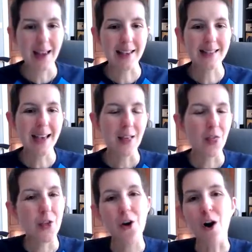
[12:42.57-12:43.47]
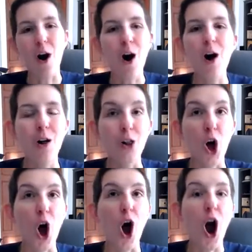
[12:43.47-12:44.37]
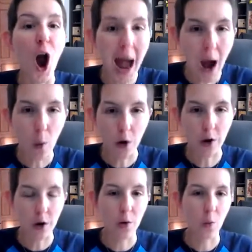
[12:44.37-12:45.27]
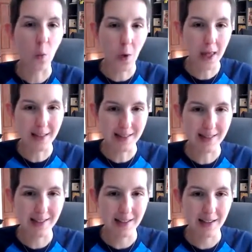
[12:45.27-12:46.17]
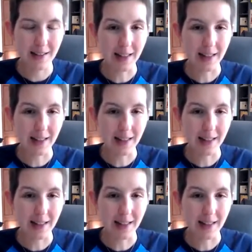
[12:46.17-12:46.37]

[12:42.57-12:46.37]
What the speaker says: is that they're all our wins.